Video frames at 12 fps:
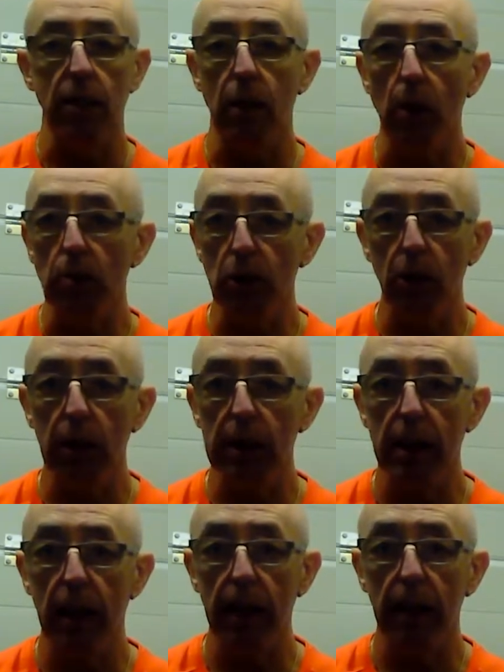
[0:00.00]
Don't suck it
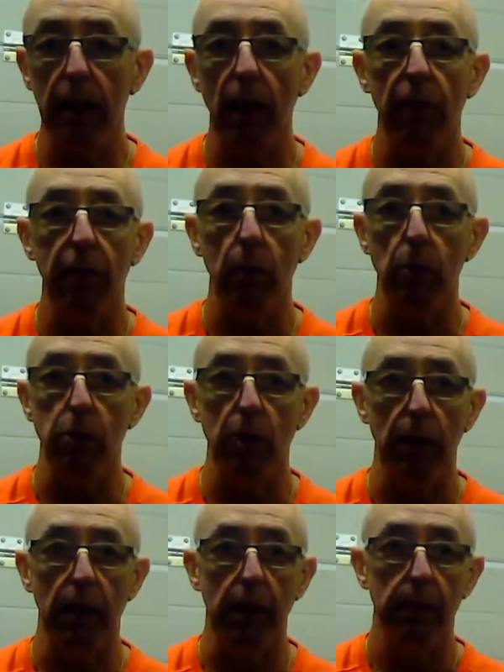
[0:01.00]
in, you'll get a false
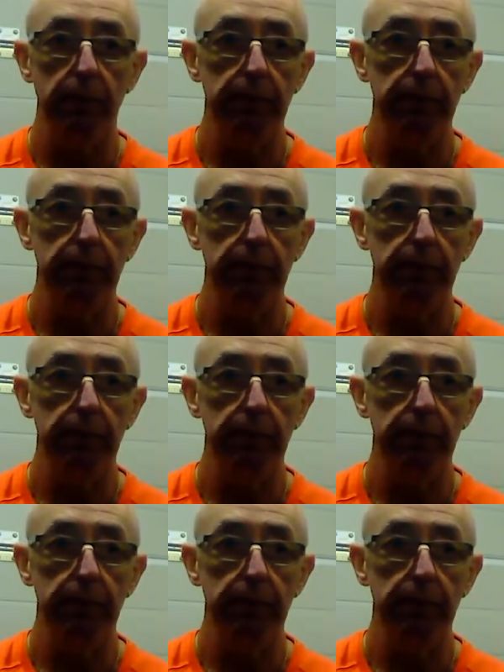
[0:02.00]
reading.